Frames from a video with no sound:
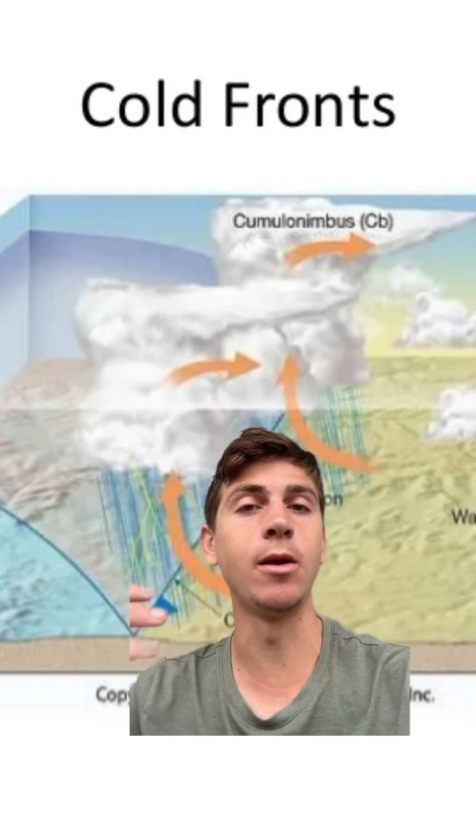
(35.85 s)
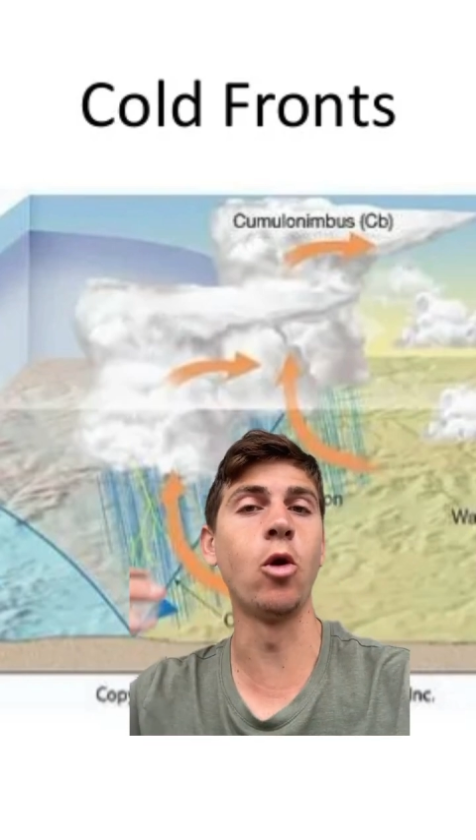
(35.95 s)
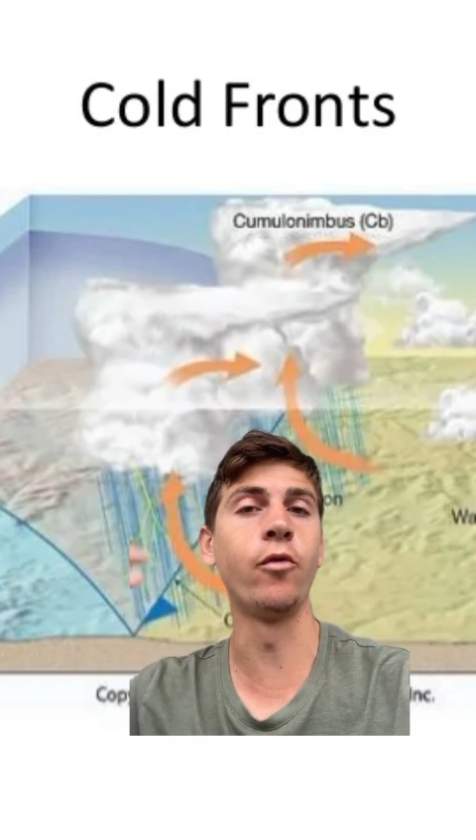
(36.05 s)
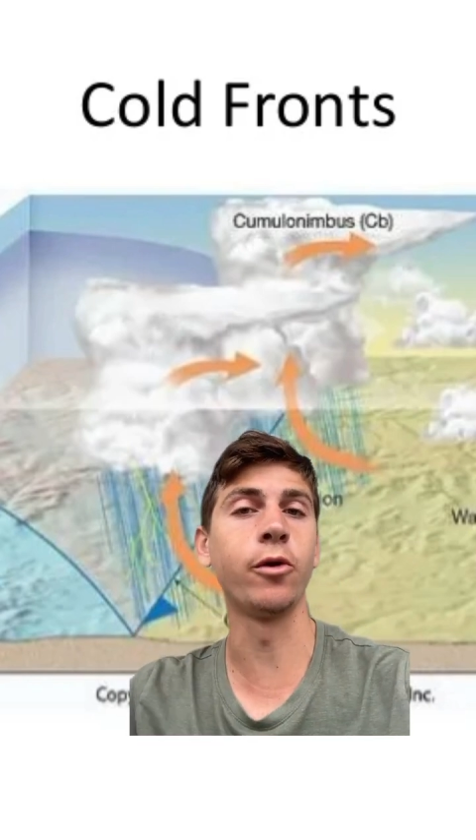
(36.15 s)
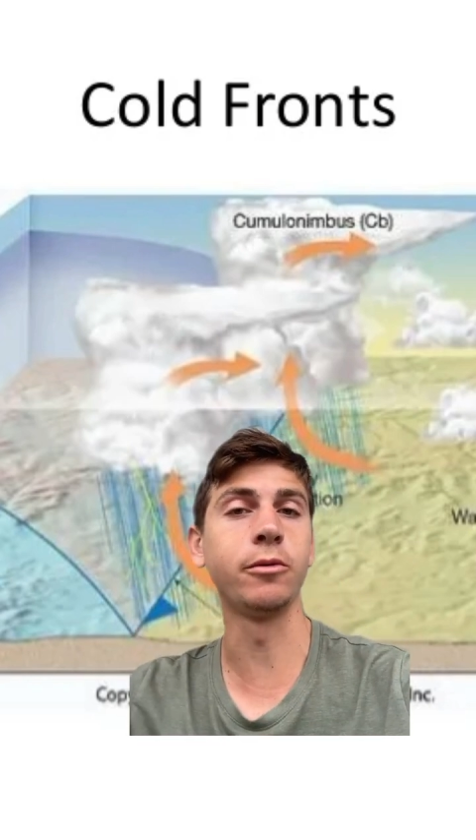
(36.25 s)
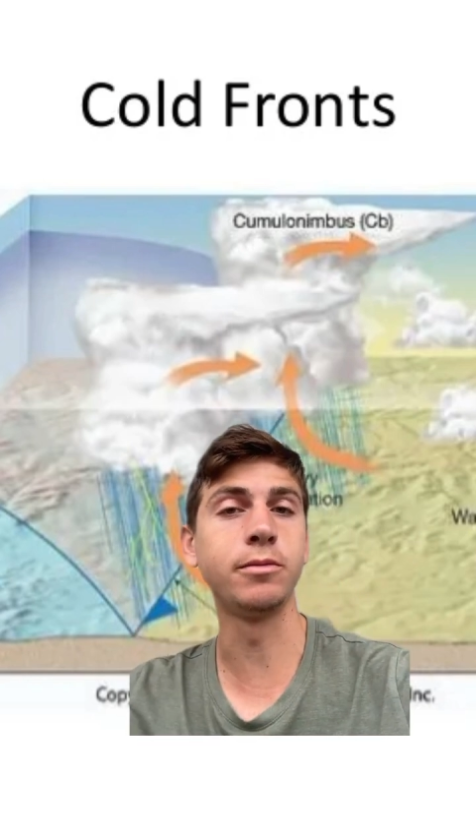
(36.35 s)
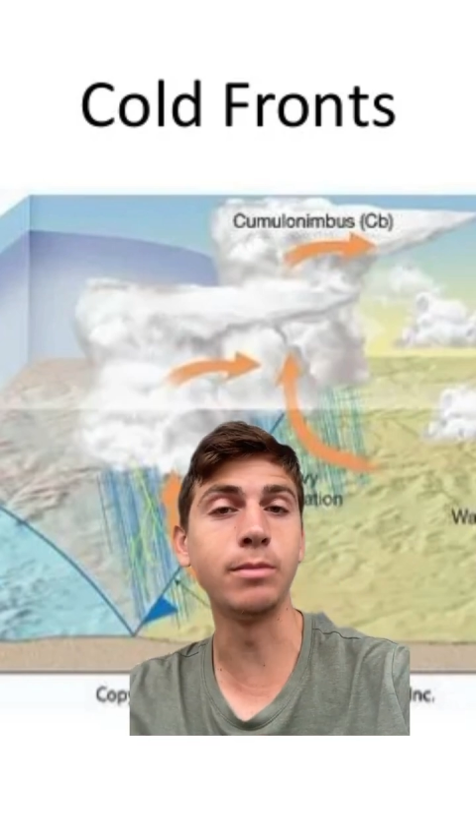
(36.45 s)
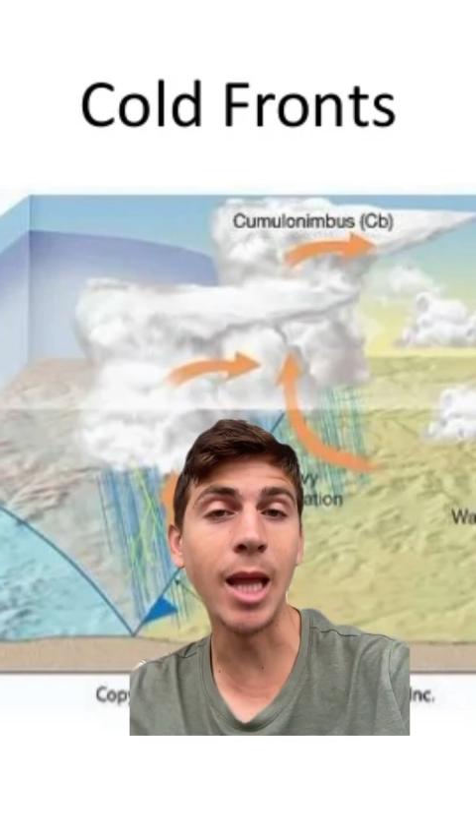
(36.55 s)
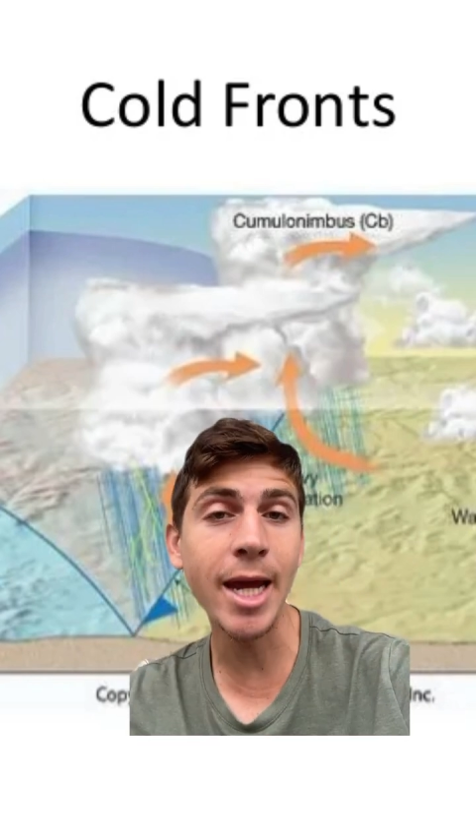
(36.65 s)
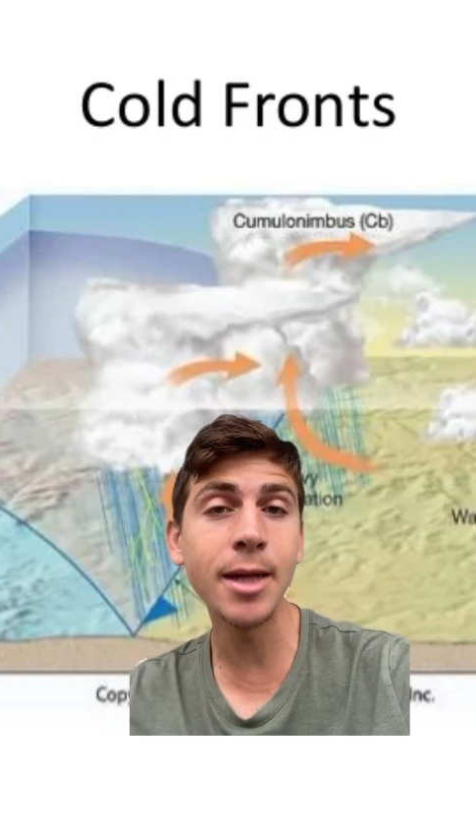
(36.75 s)
over
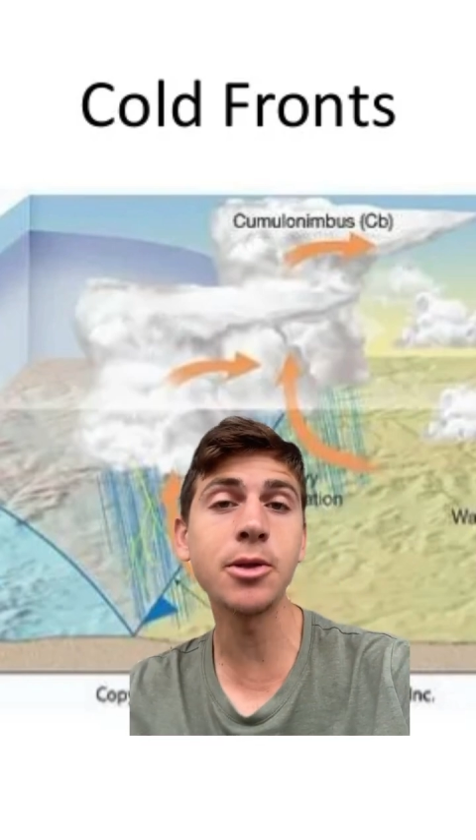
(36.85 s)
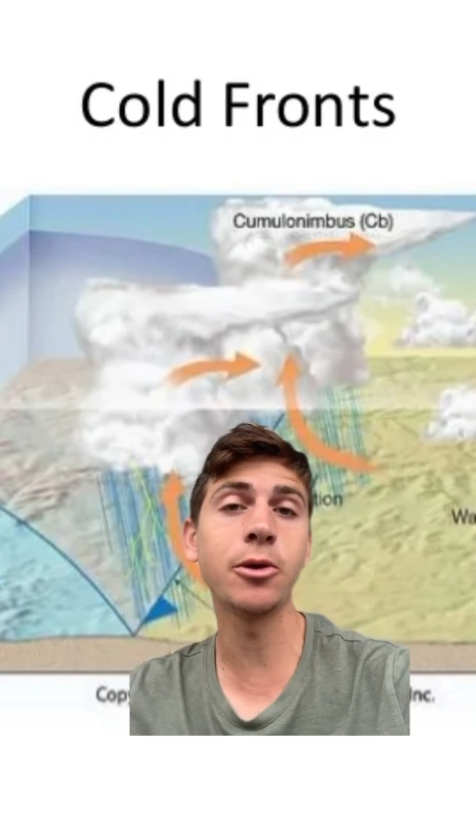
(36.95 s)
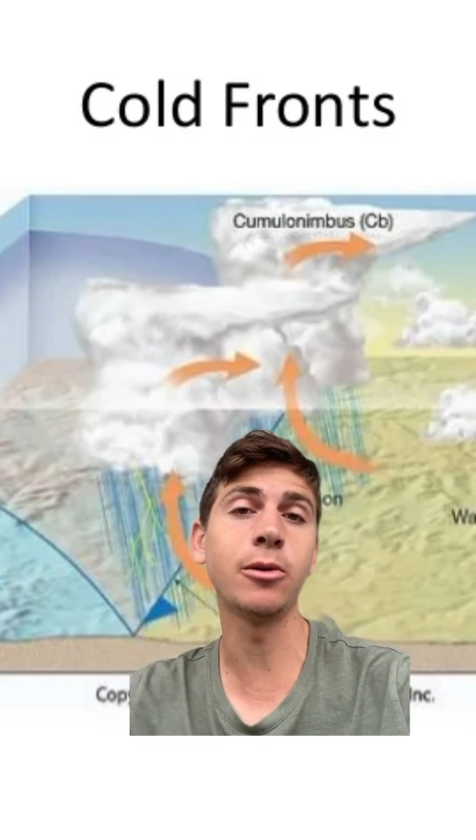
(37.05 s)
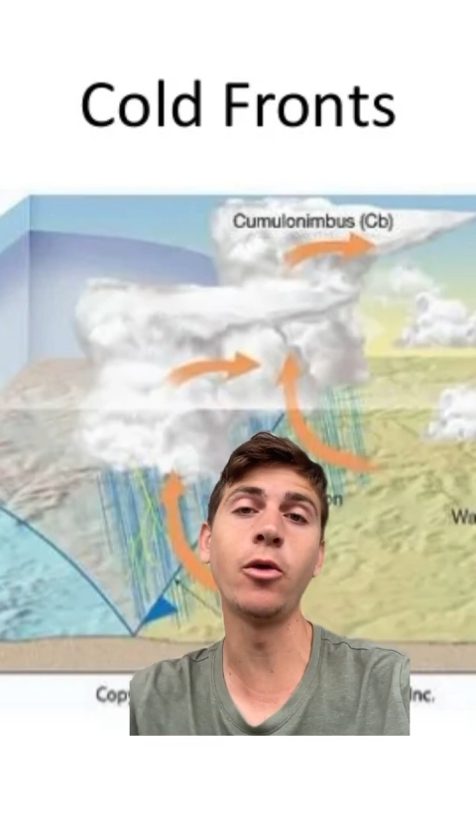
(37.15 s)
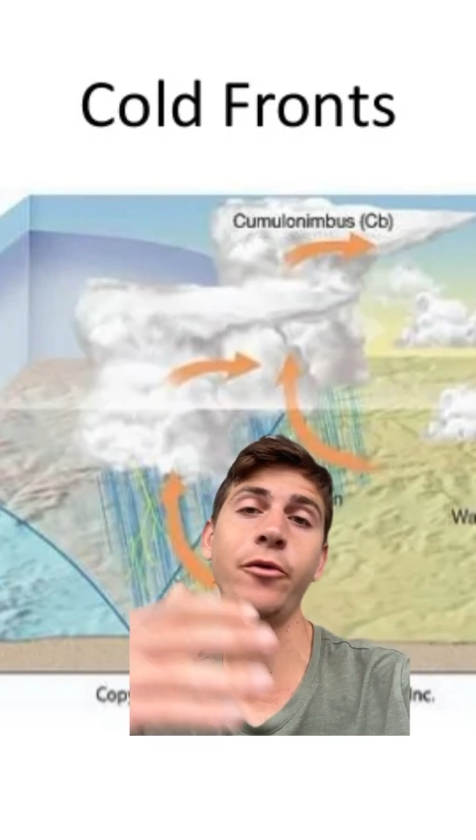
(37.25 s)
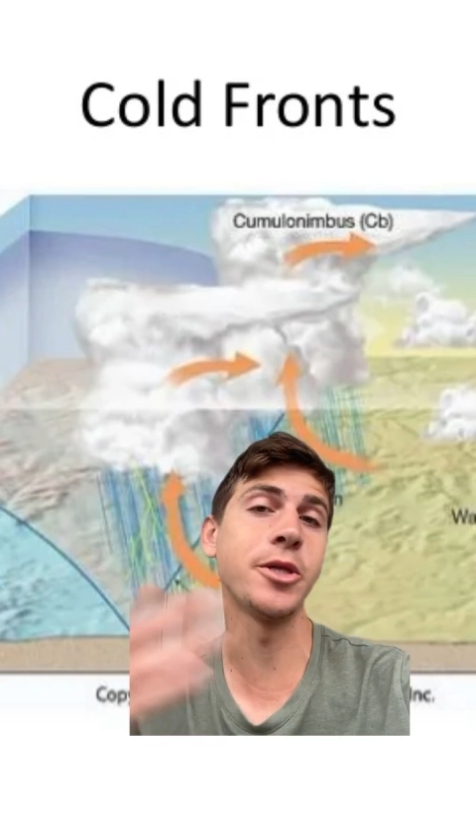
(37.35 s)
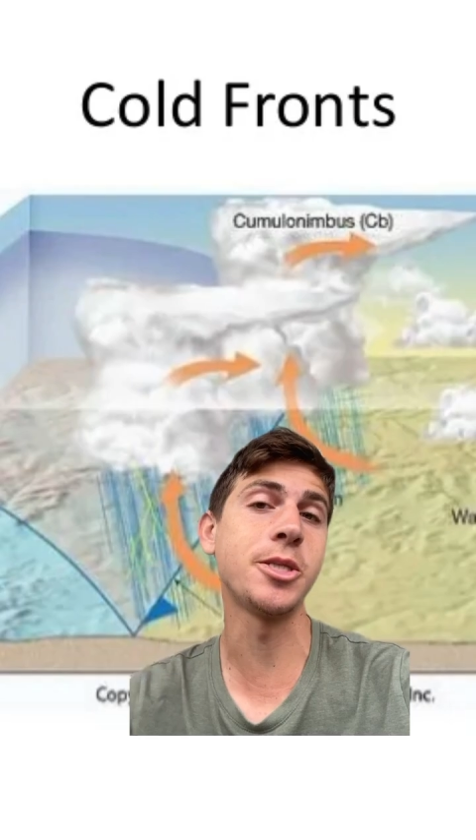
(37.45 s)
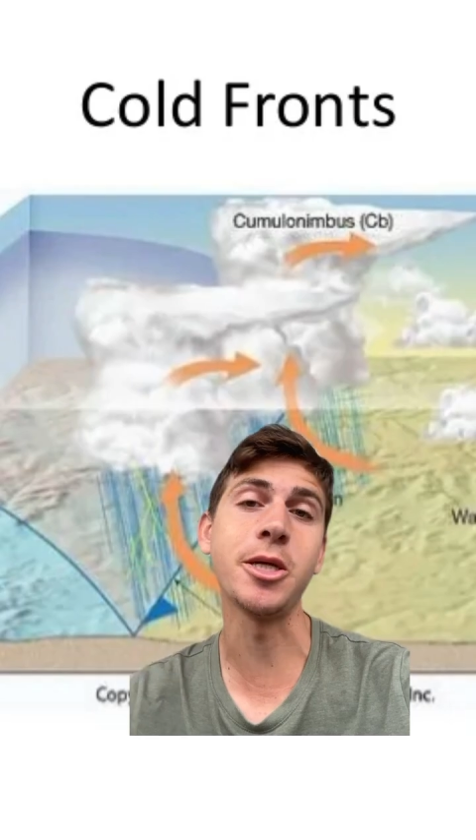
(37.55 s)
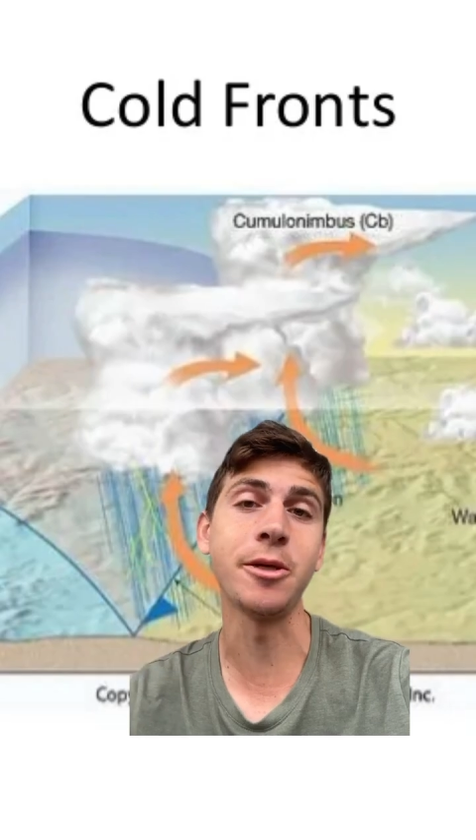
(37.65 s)
land or over the sea.